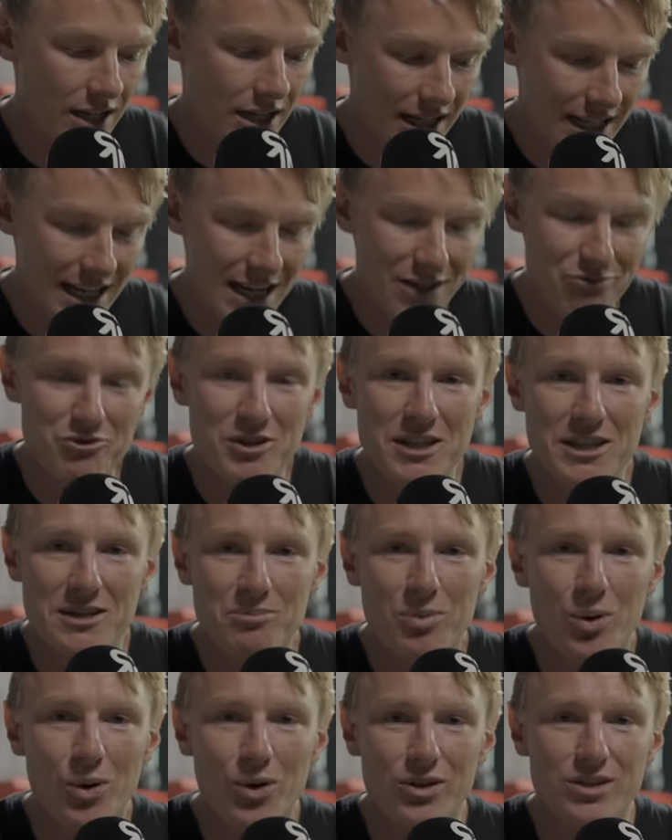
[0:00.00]
again, really
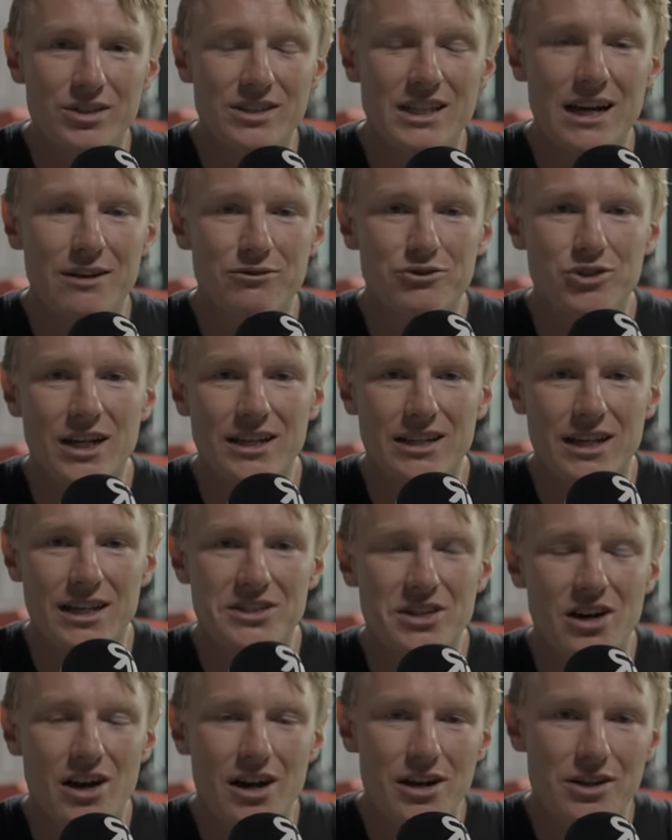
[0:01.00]
important to have track day
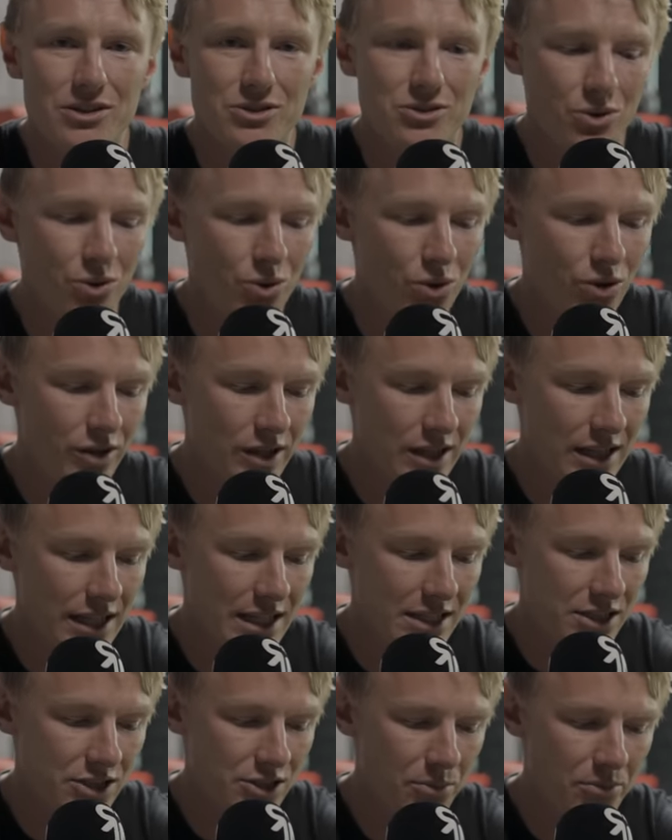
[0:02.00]
tires, or at
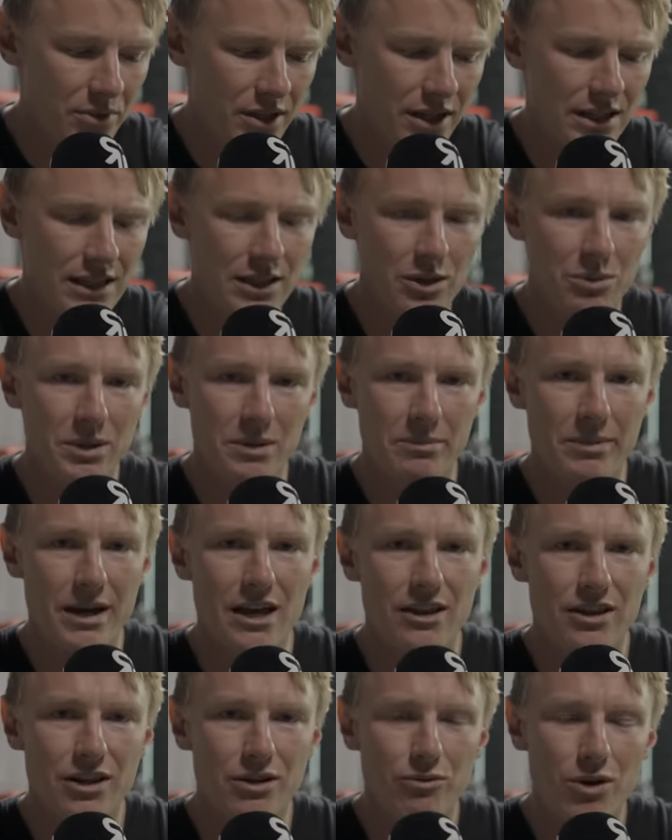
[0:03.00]
least something a little bit
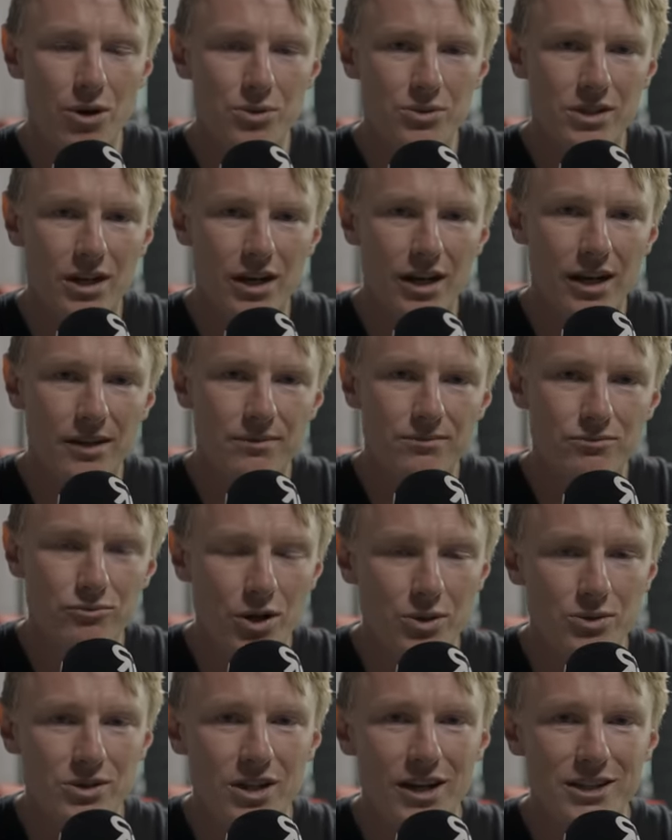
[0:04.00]
better than a road tire.
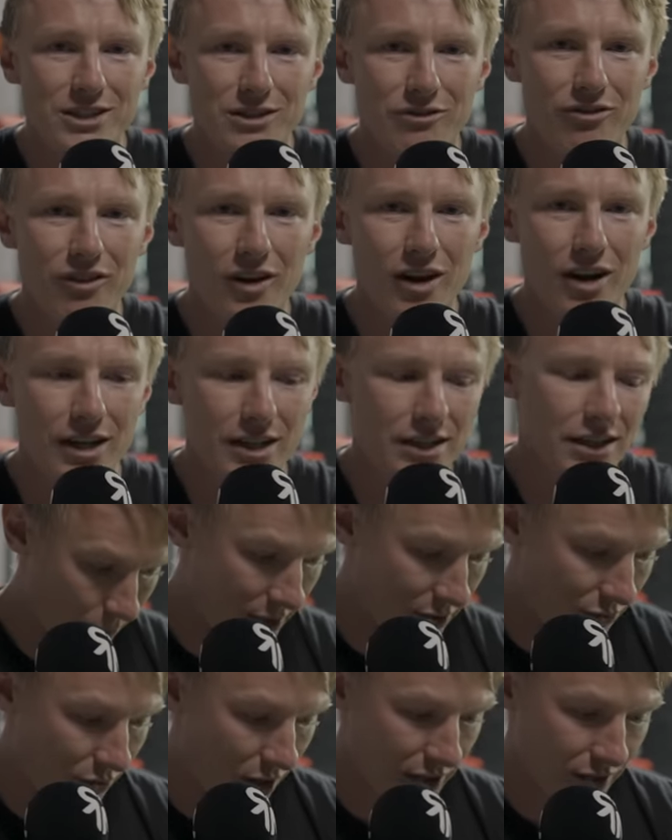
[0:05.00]
Road tires are fine
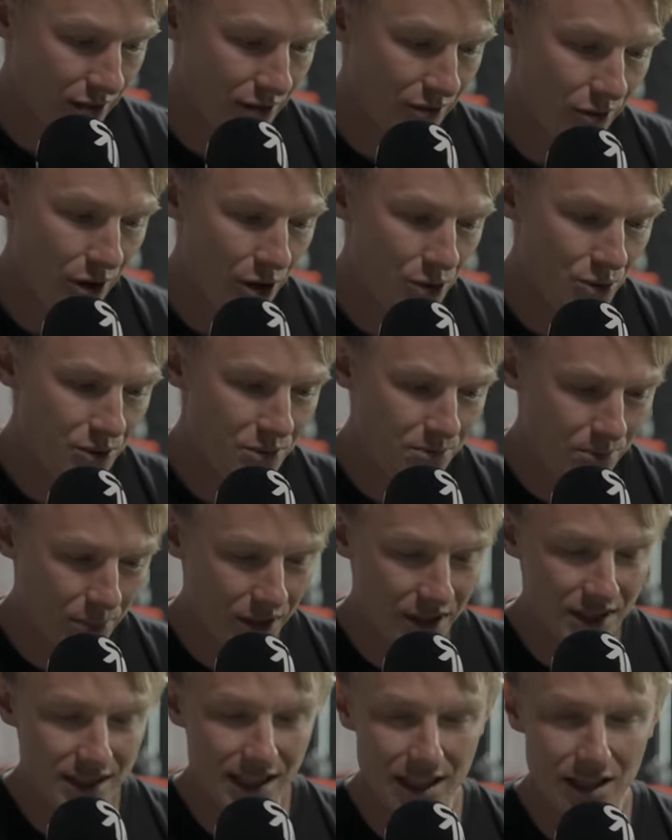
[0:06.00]
when you're riding on the road,
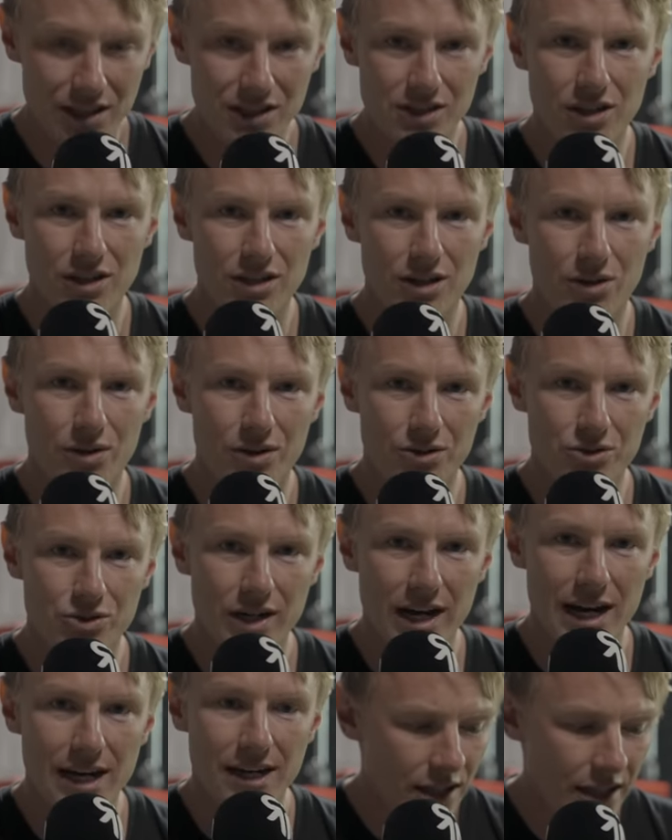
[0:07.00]
but the second you start going on
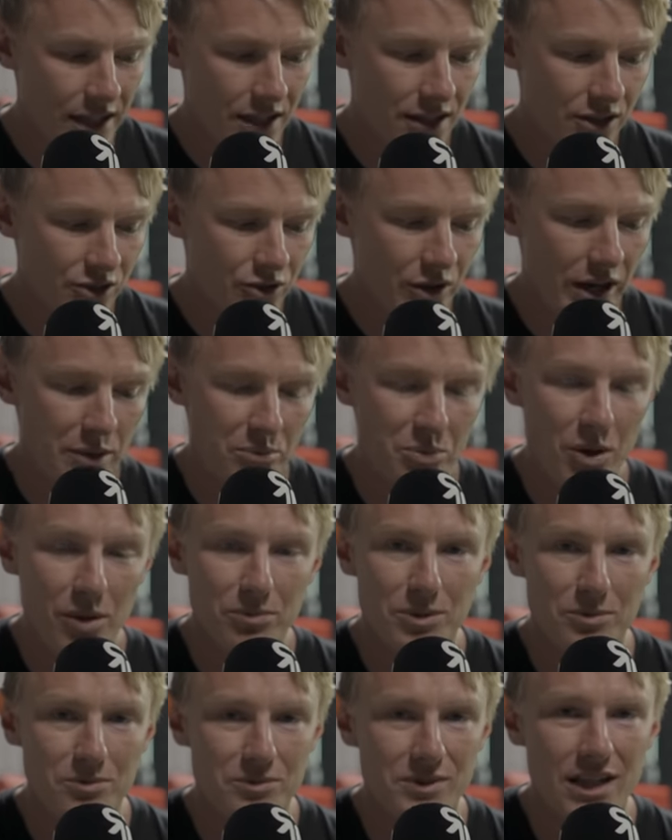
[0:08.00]
track, it can create
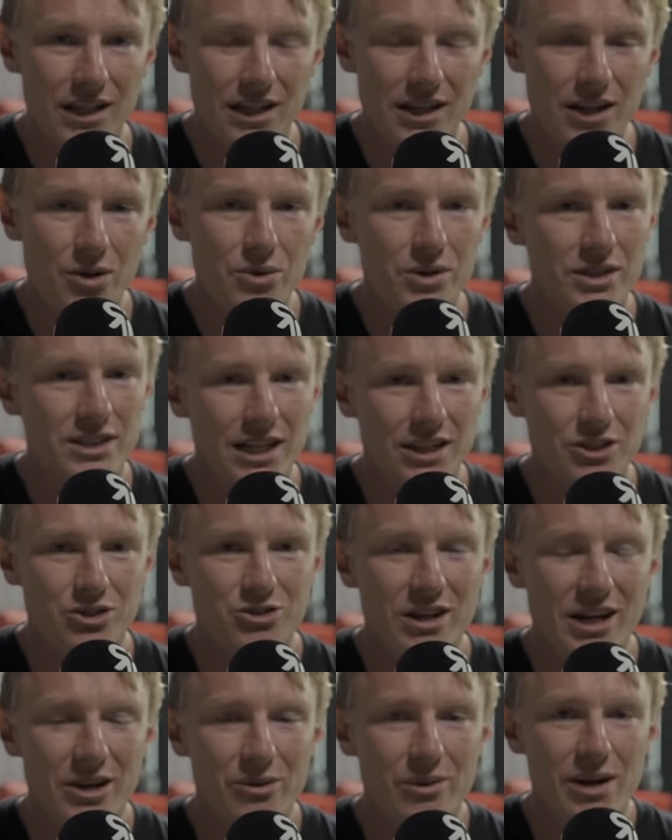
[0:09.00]
problems. And I noticed that
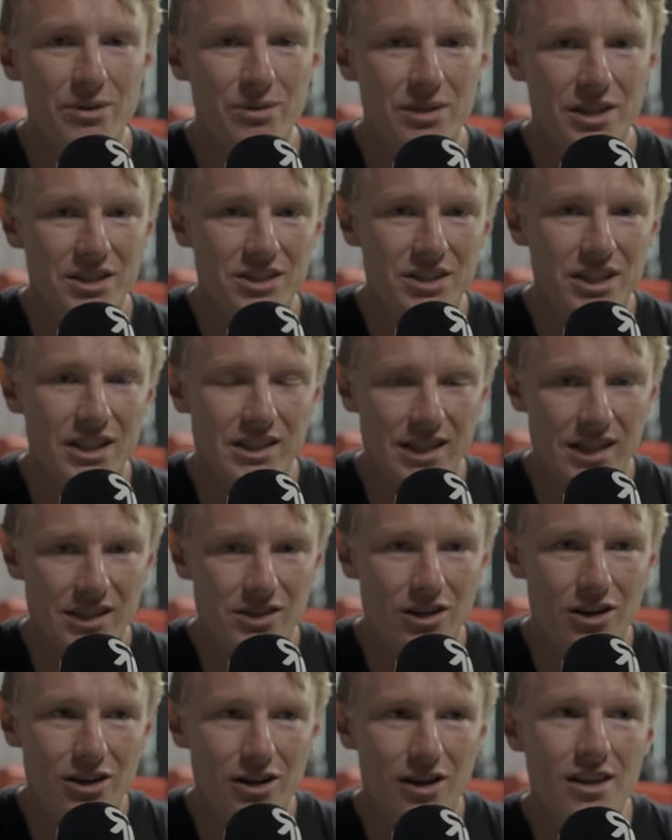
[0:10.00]
straight away with this
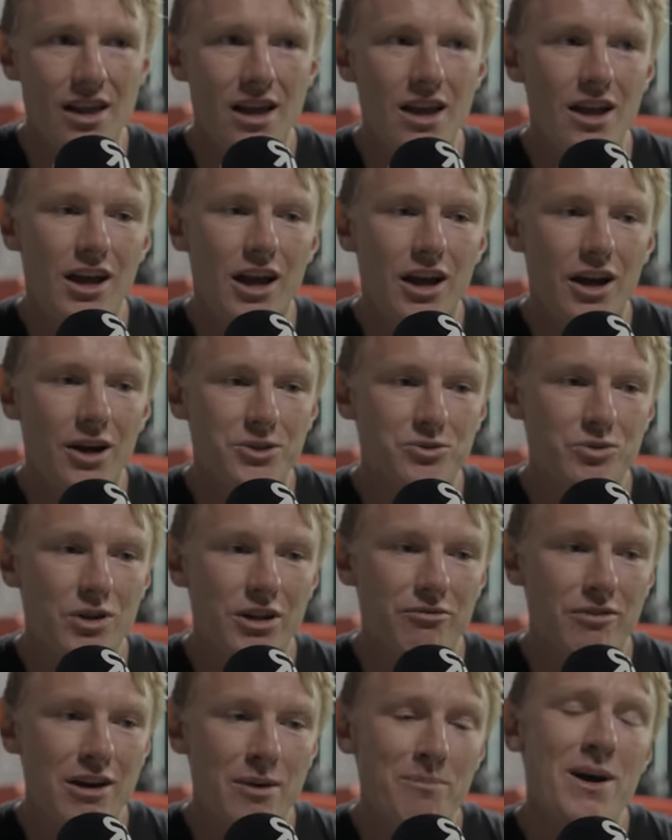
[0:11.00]
GSX-R. I was
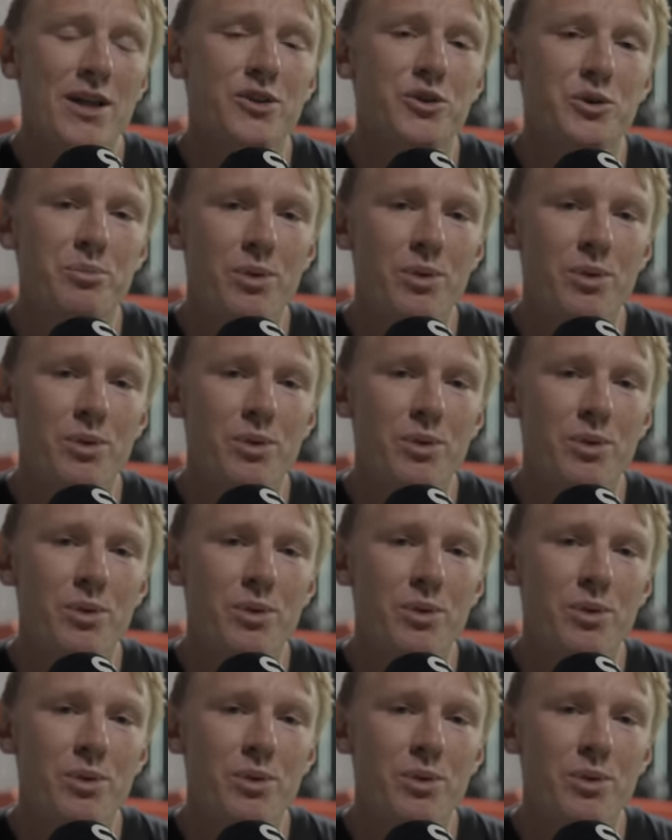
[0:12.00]
riding around Mallory